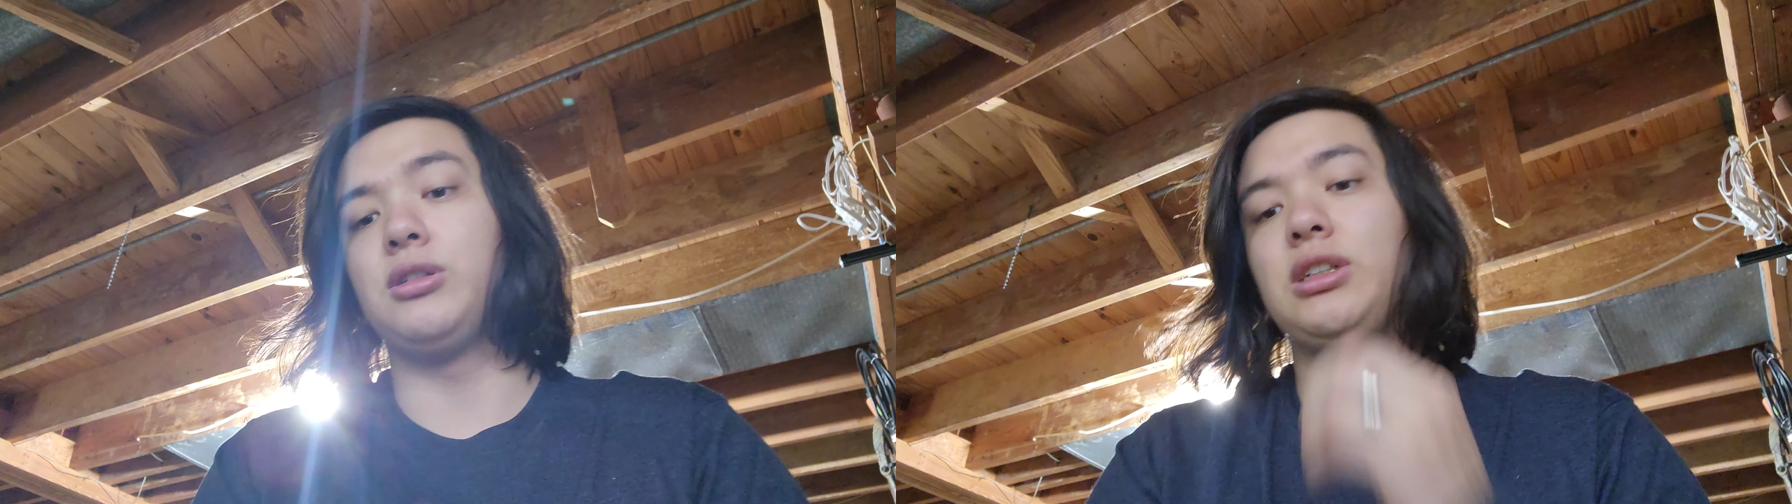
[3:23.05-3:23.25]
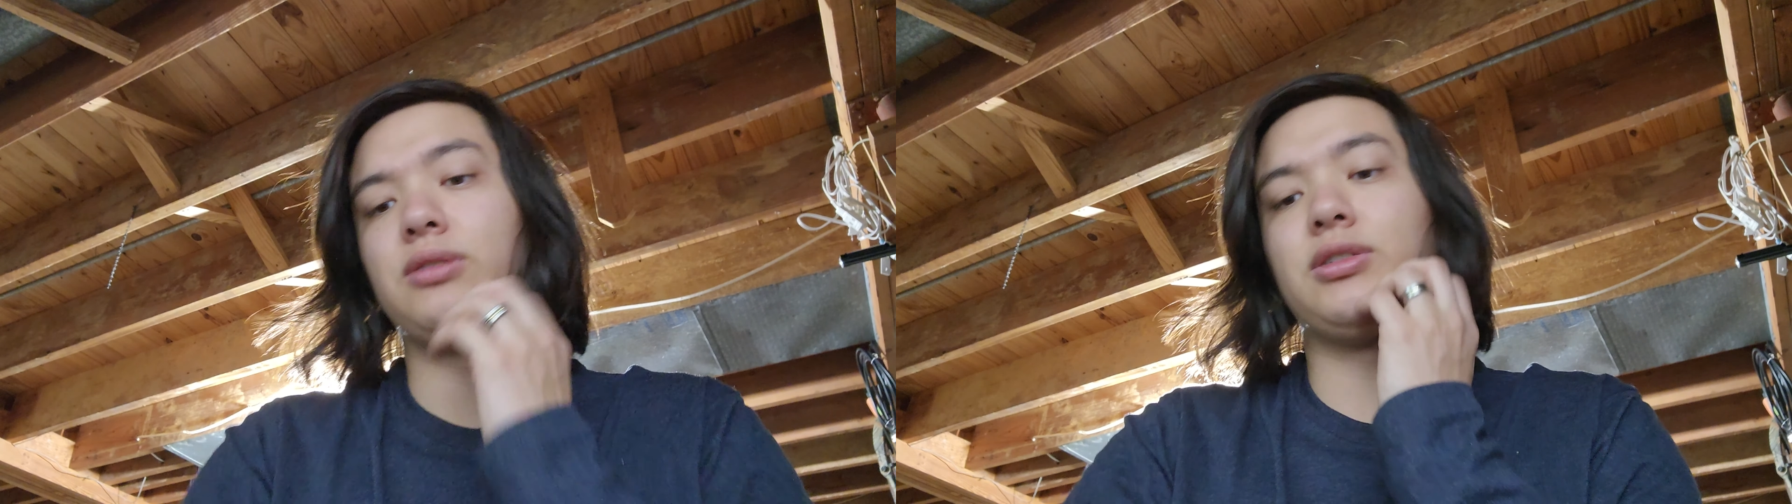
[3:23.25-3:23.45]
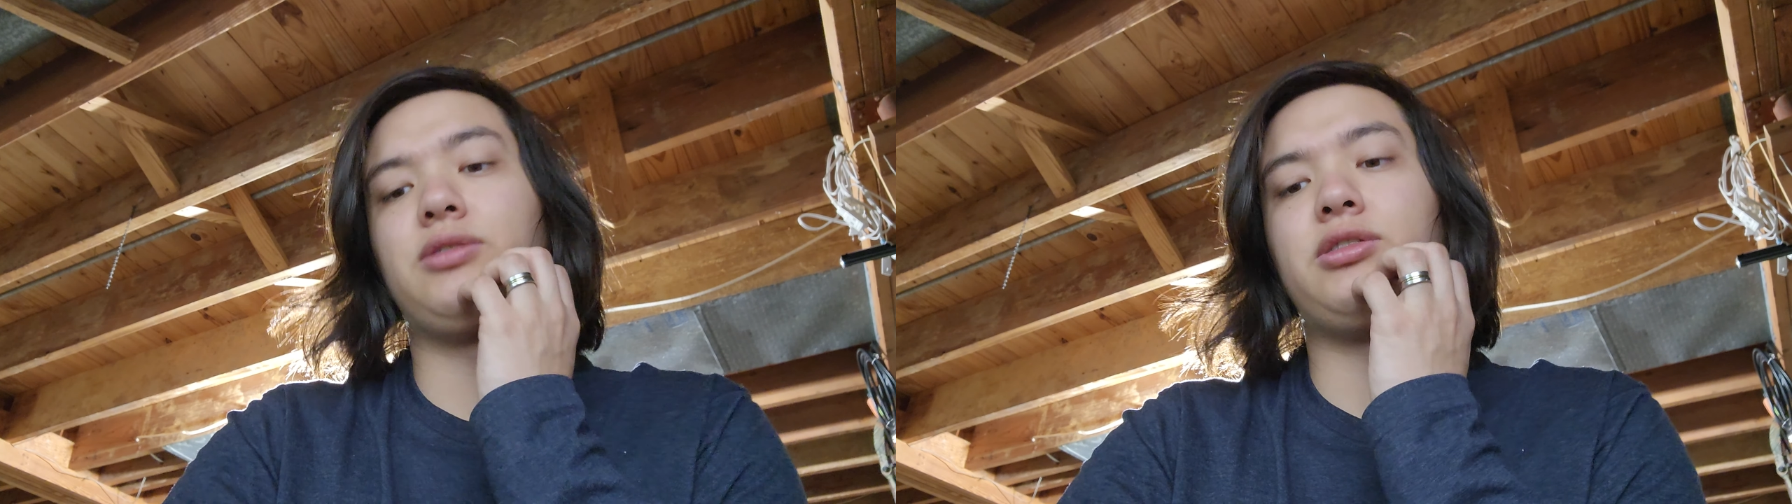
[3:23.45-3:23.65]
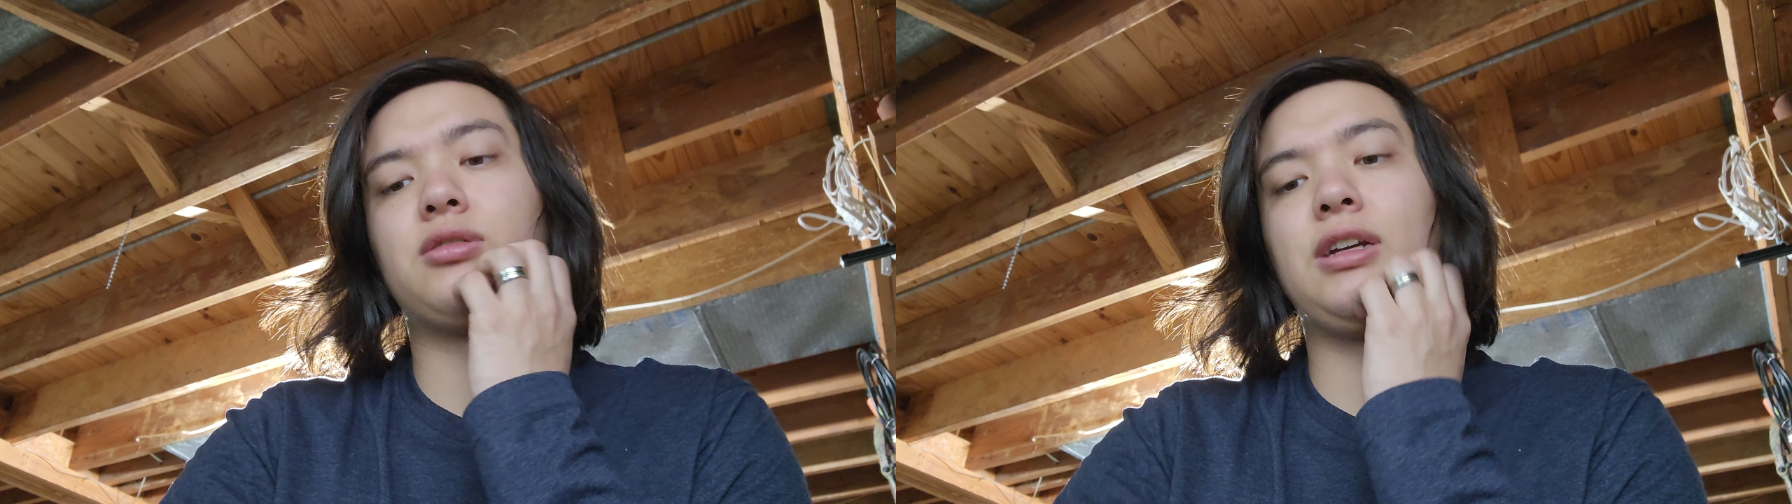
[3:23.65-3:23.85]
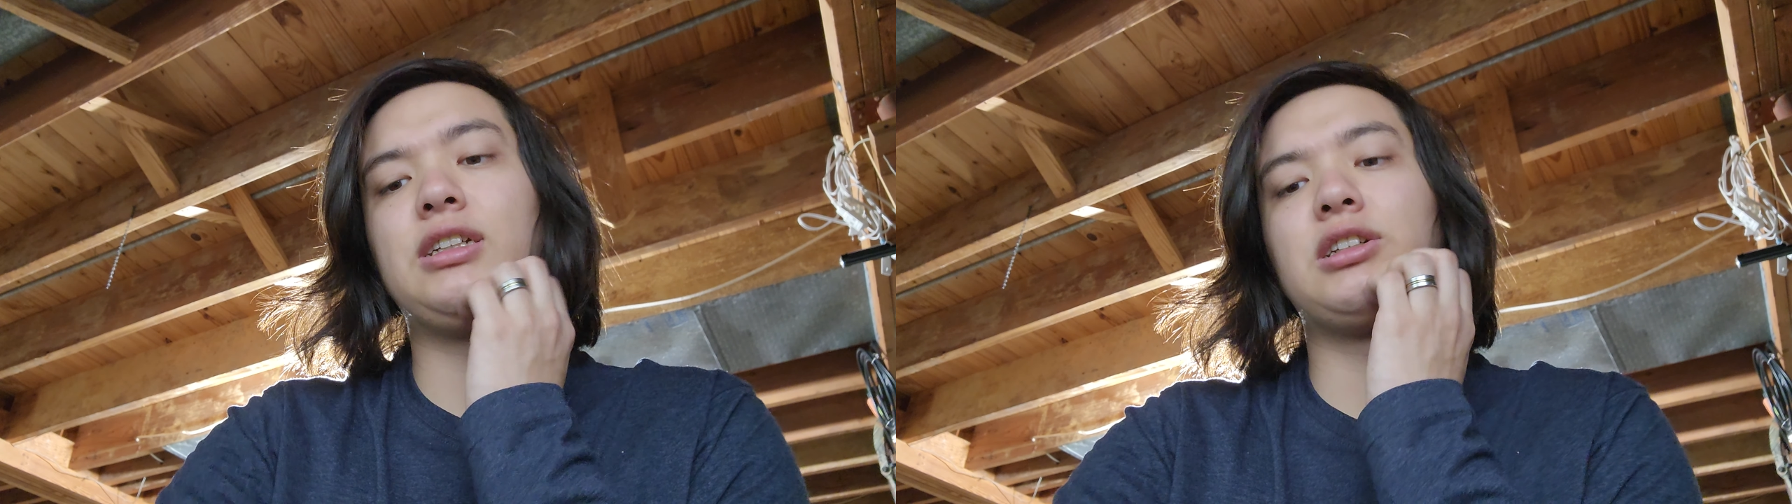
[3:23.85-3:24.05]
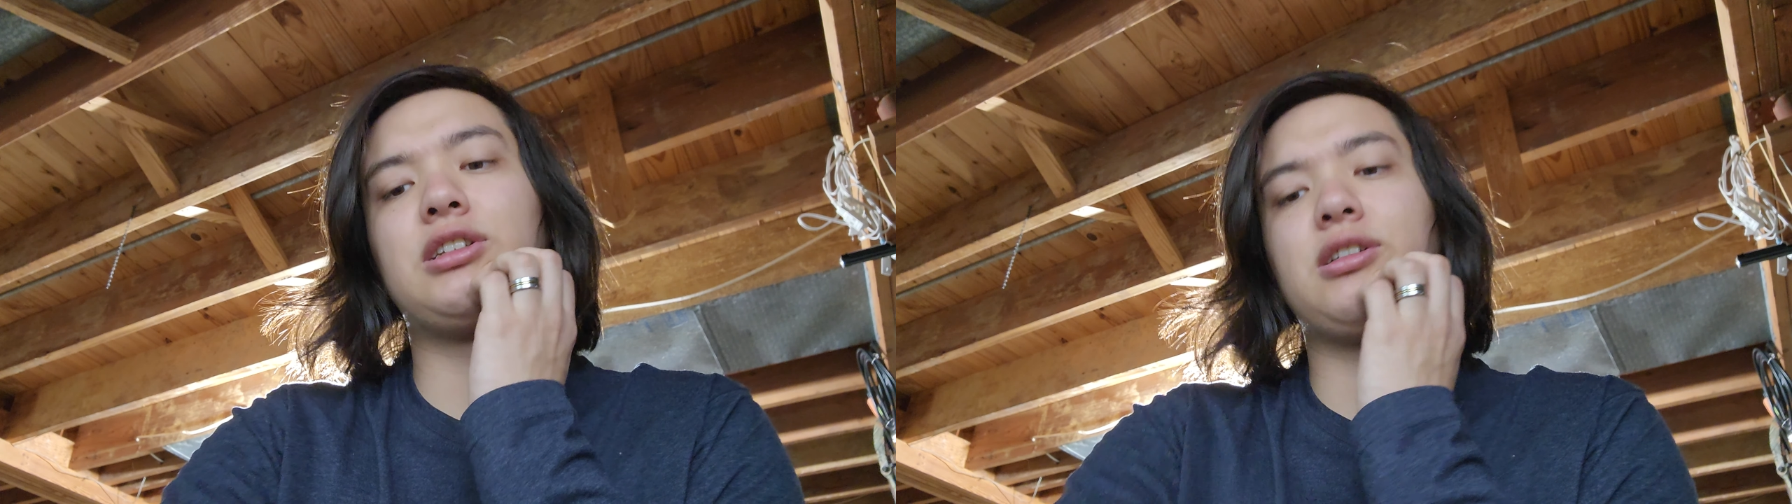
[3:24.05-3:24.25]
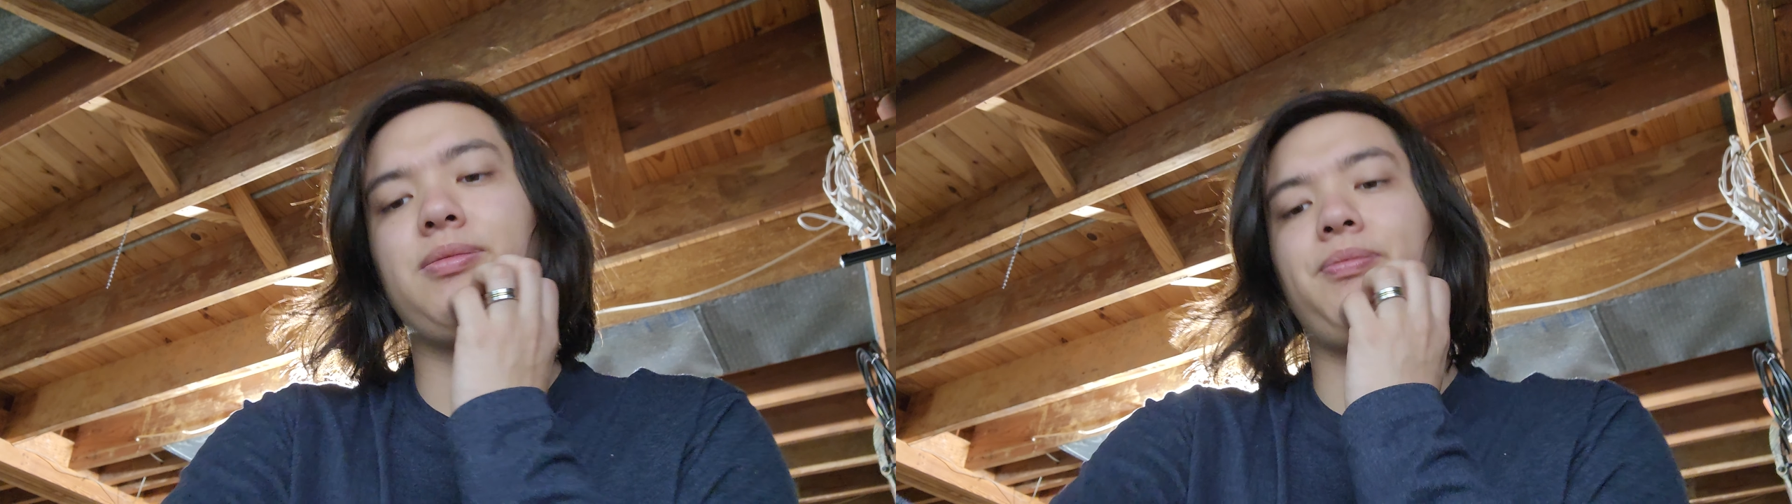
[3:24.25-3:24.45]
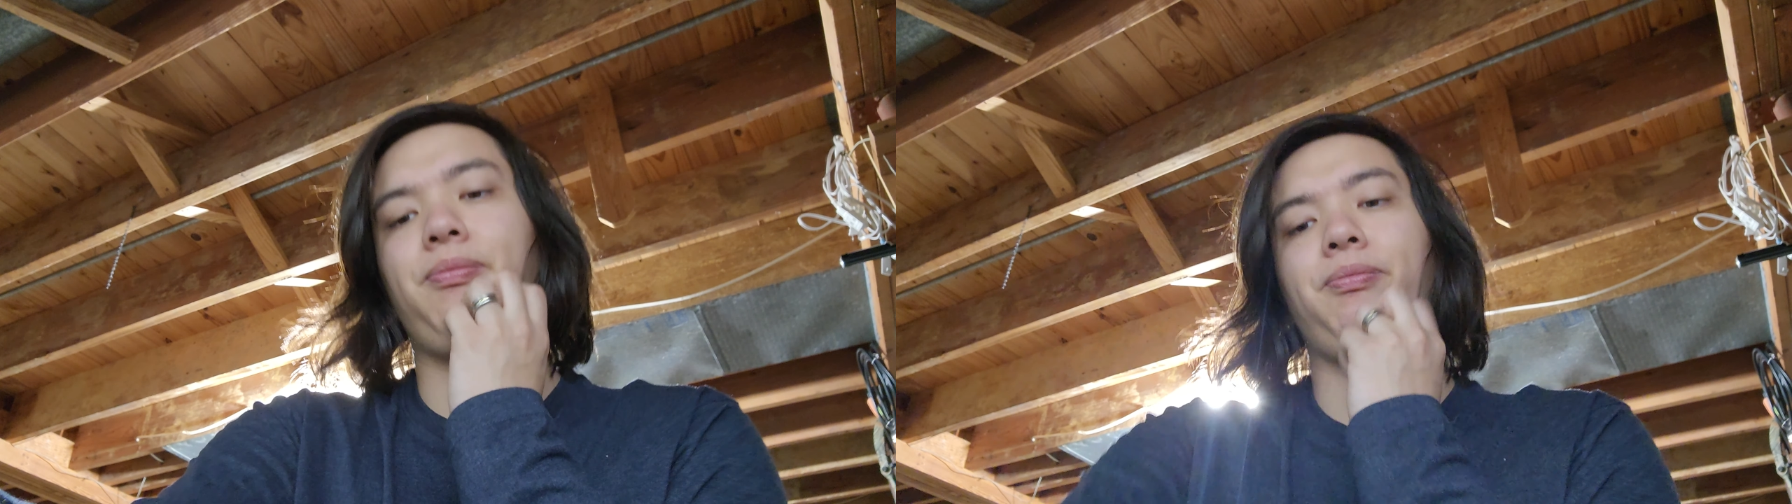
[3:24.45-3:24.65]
where you can't fit a full wrench in there,